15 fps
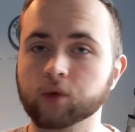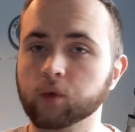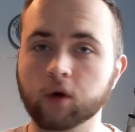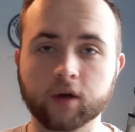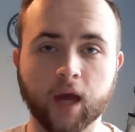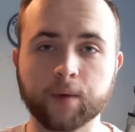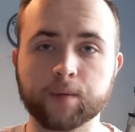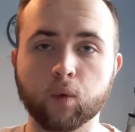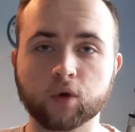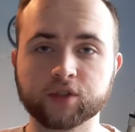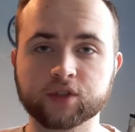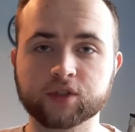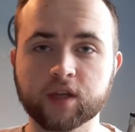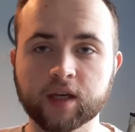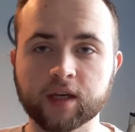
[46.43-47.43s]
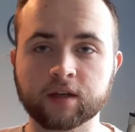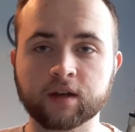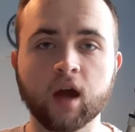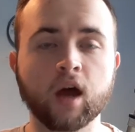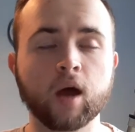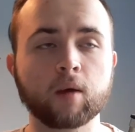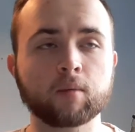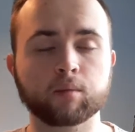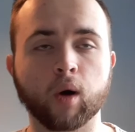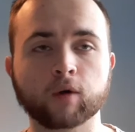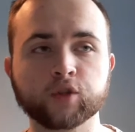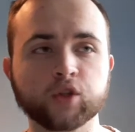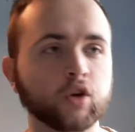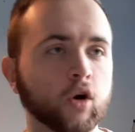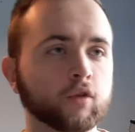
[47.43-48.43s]
What a game it was indeed. But I've
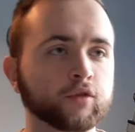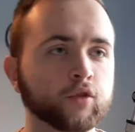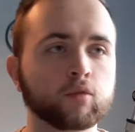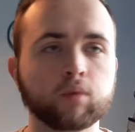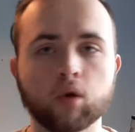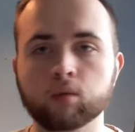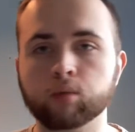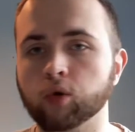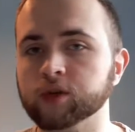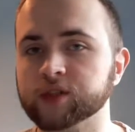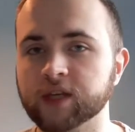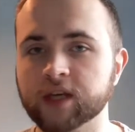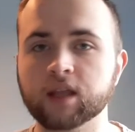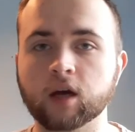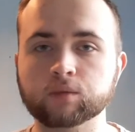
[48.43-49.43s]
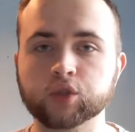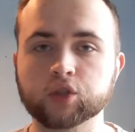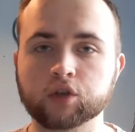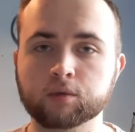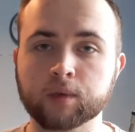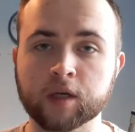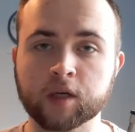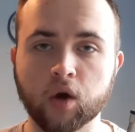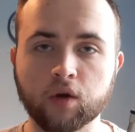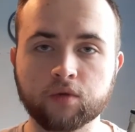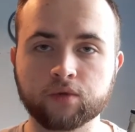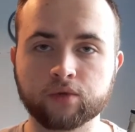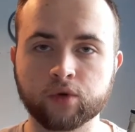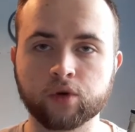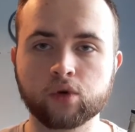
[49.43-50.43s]
just got a few bullet points here that I'm just going to be going
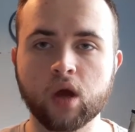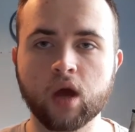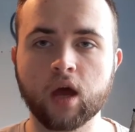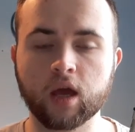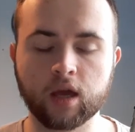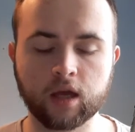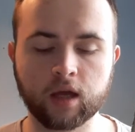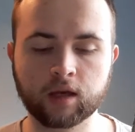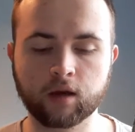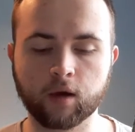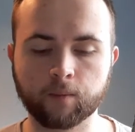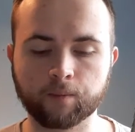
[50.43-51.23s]
through in